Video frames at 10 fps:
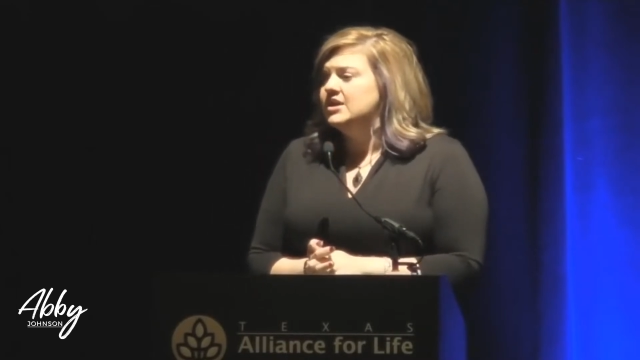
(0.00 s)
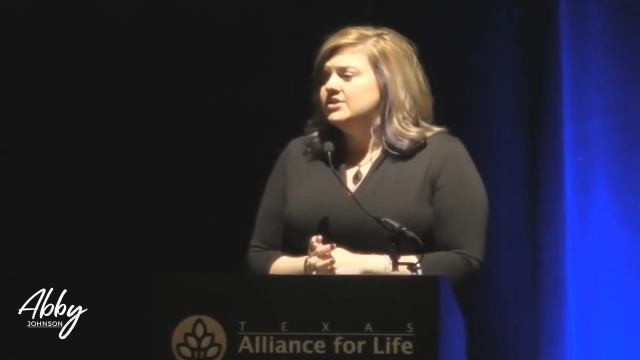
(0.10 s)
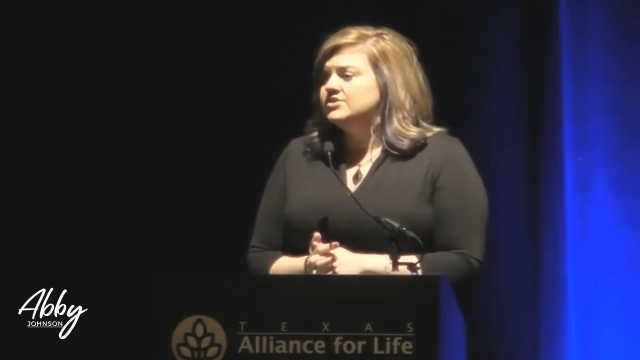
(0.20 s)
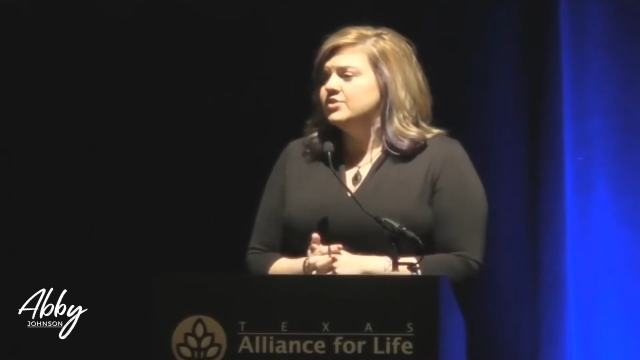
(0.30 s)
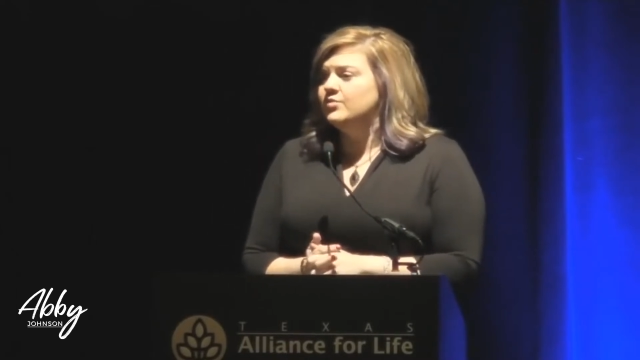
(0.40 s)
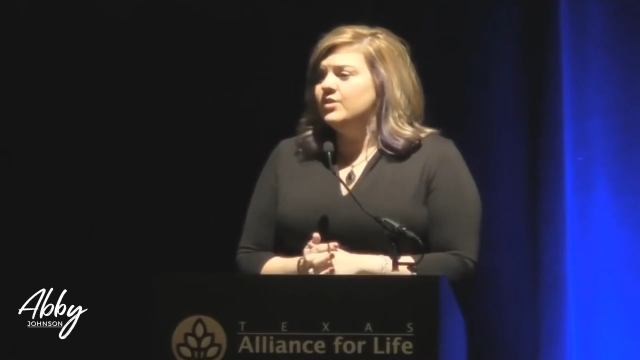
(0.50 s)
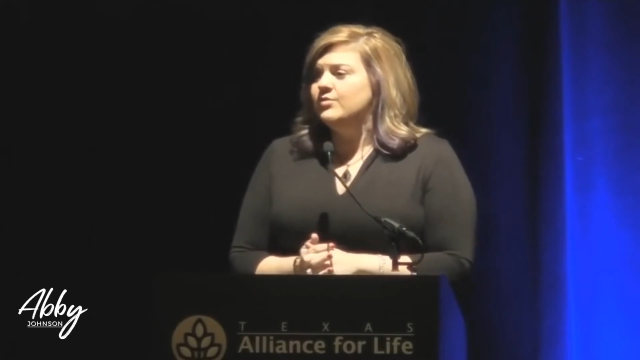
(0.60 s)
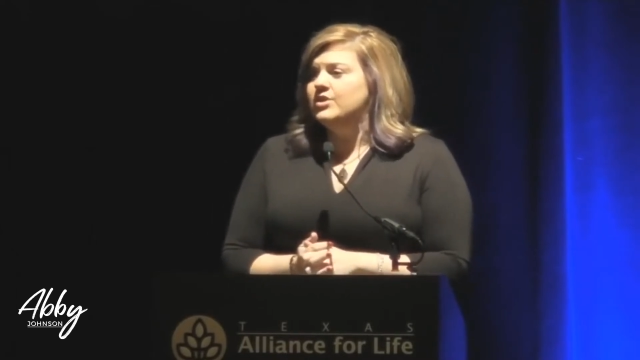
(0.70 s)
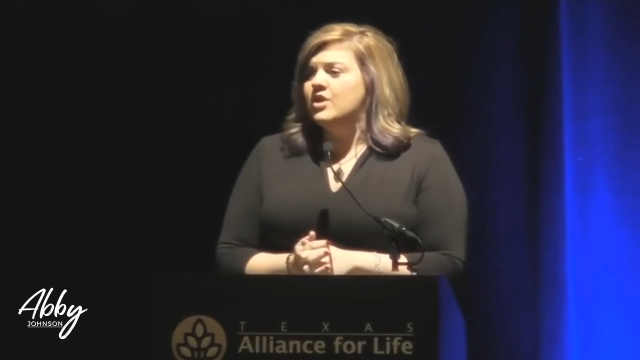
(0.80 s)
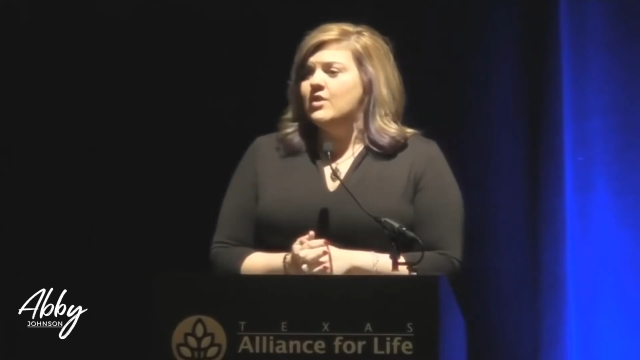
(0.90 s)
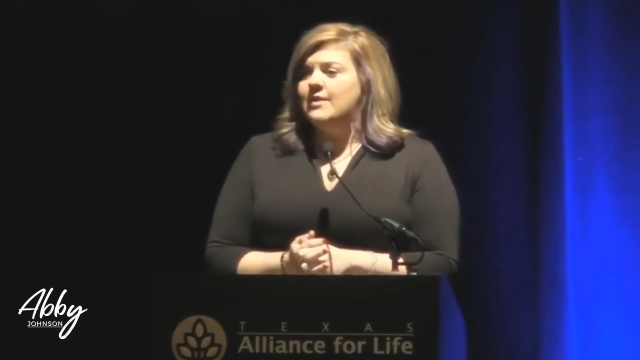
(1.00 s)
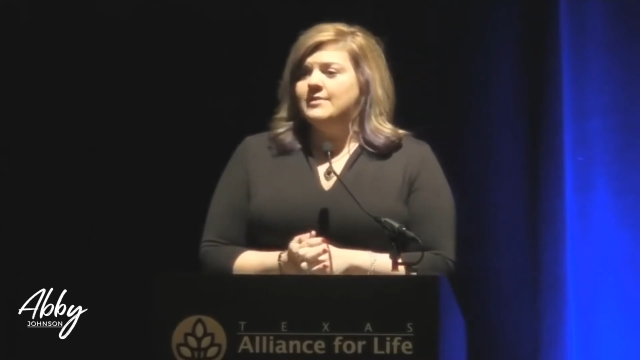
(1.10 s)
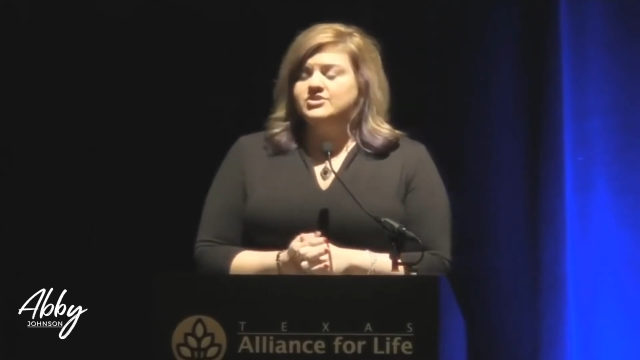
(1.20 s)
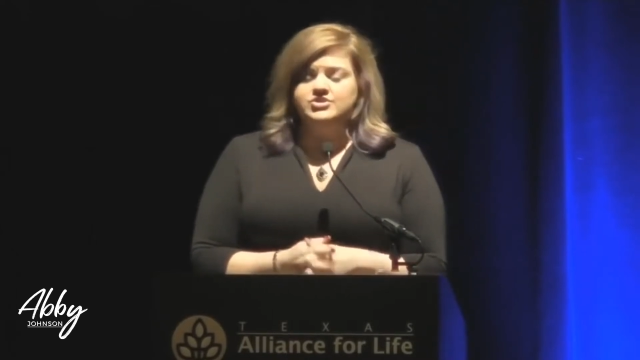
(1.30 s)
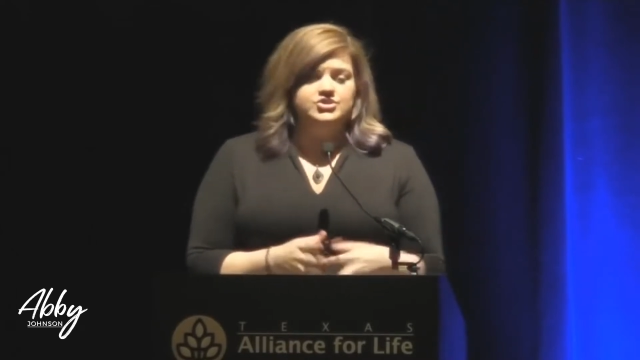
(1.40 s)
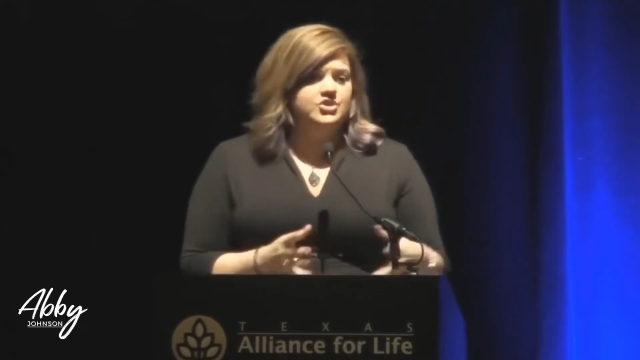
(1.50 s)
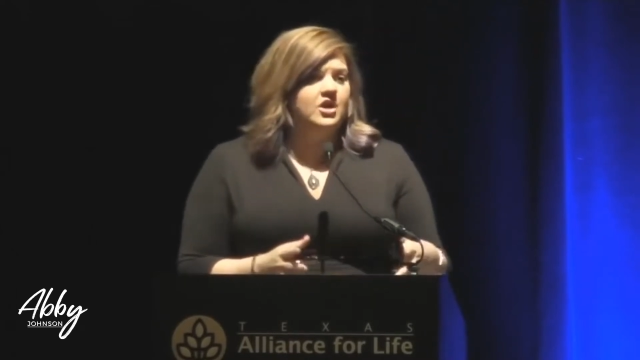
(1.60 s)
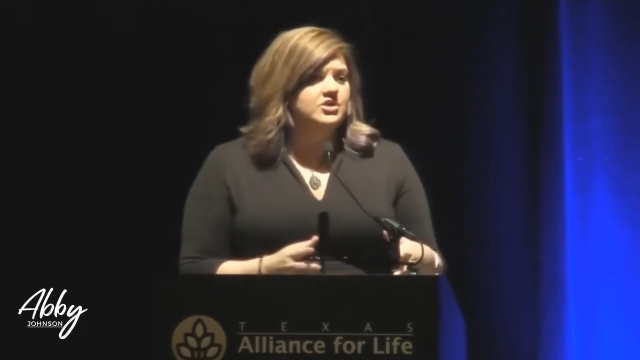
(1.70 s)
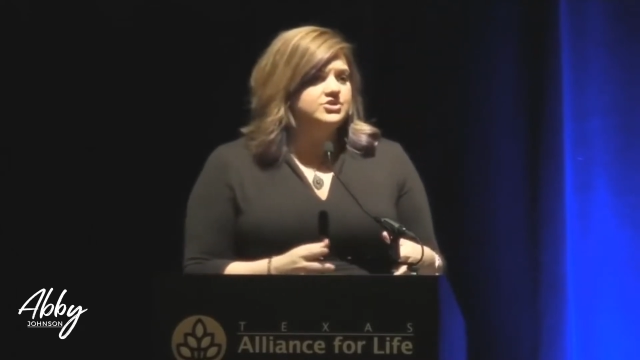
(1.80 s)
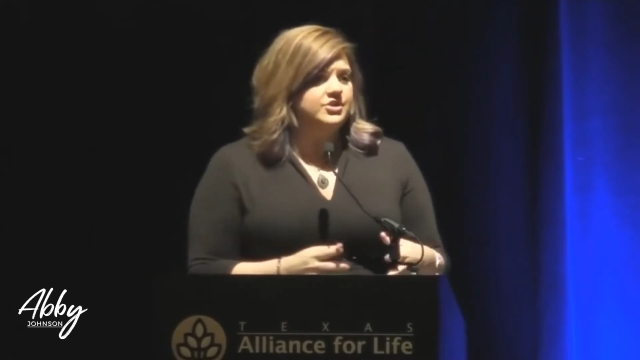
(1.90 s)
so that we would know how much to
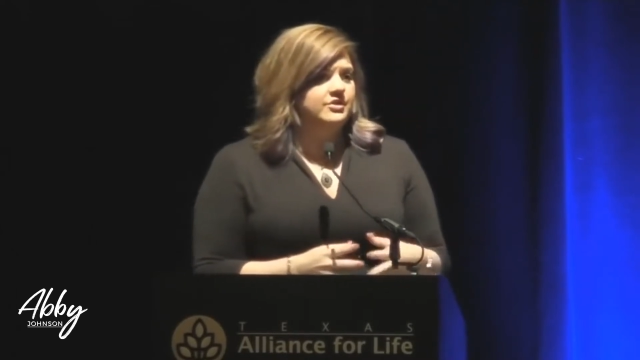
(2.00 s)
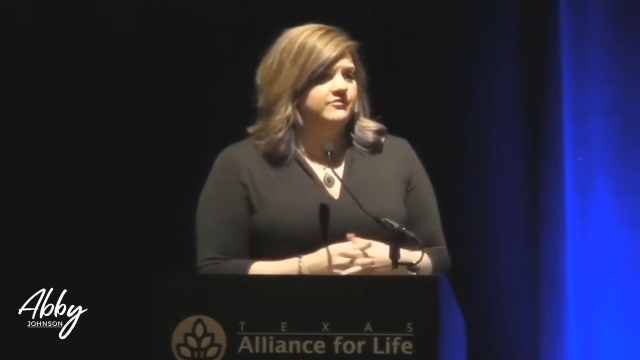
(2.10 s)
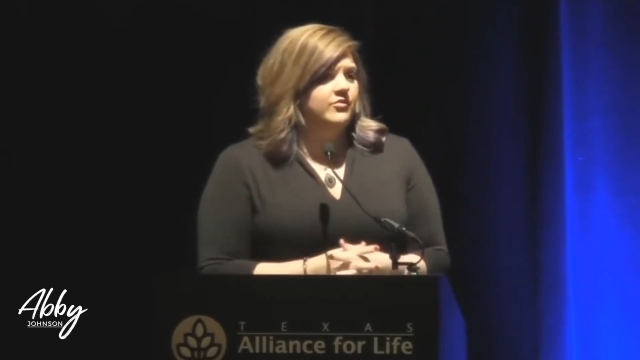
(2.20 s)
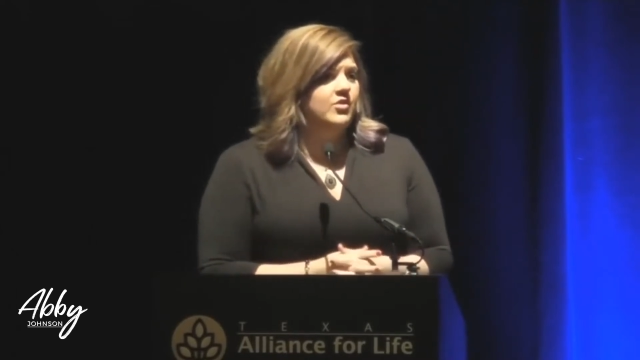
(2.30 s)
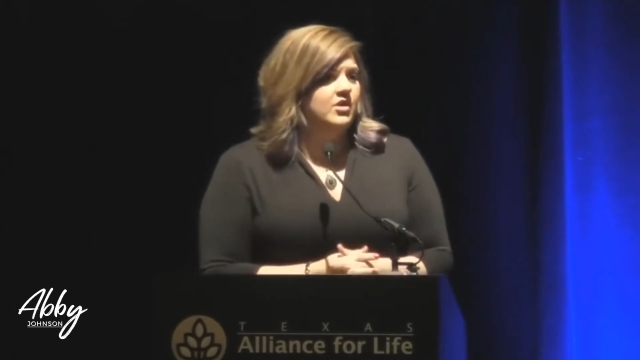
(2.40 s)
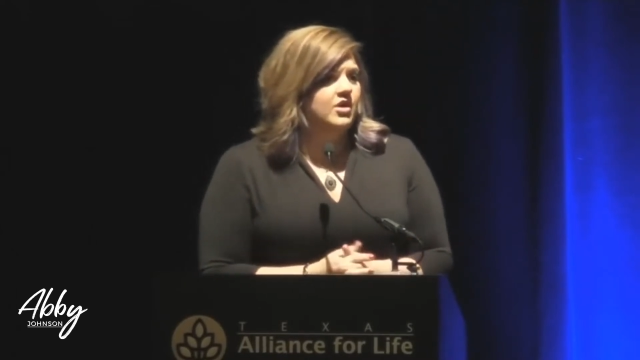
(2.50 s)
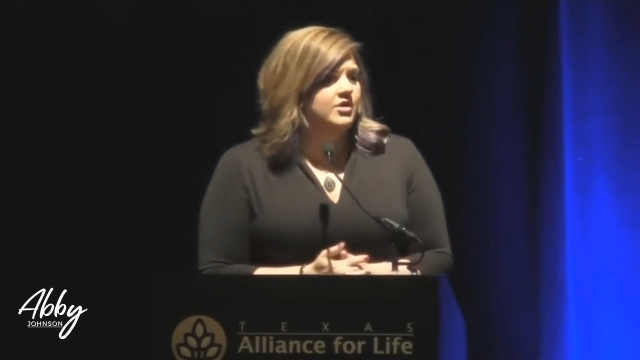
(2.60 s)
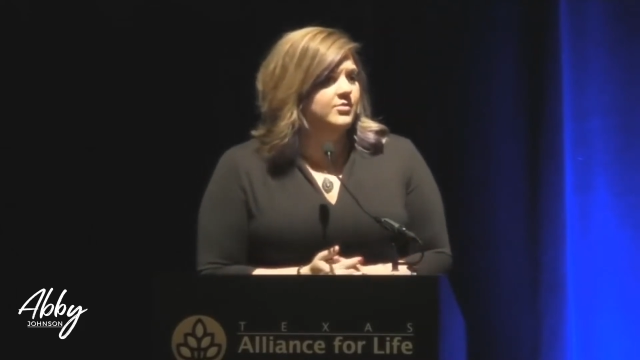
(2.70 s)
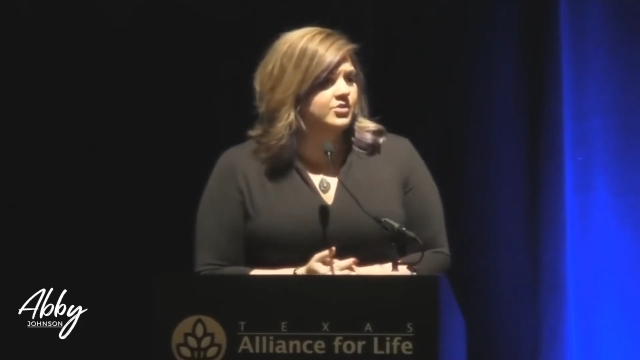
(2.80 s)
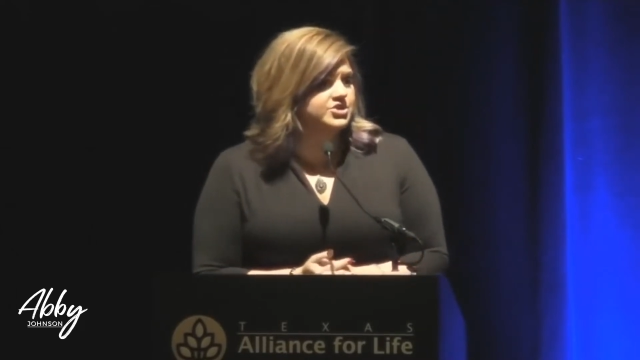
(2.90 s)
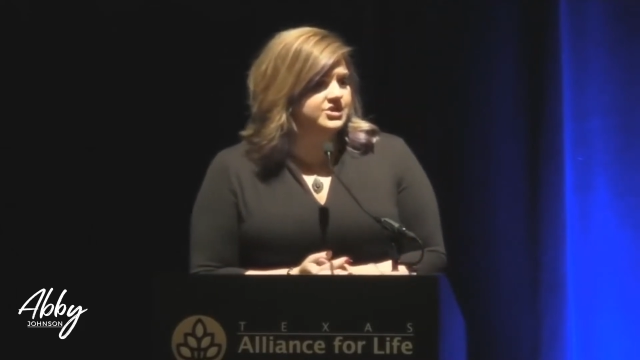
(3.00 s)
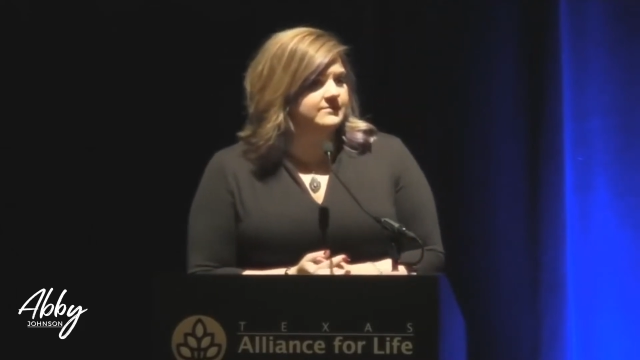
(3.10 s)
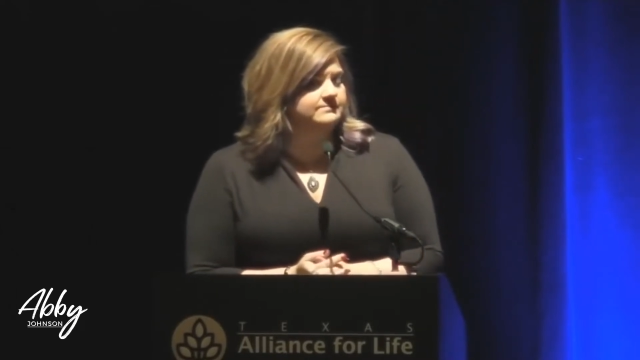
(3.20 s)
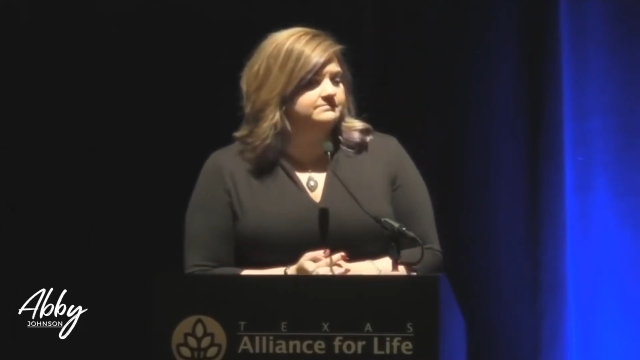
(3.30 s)
charge her for her abortion.